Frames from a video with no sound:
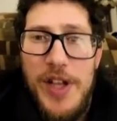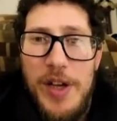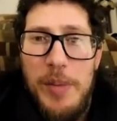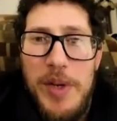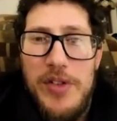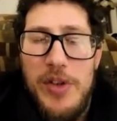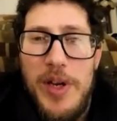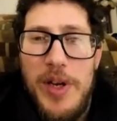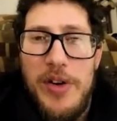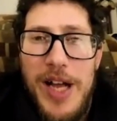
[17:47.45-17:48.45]
if they would be
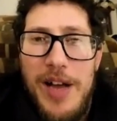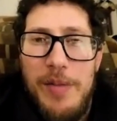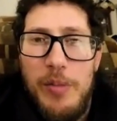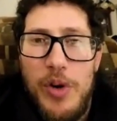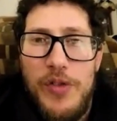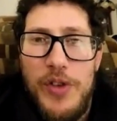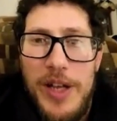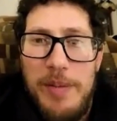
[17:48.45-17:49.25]
so eager to have him work for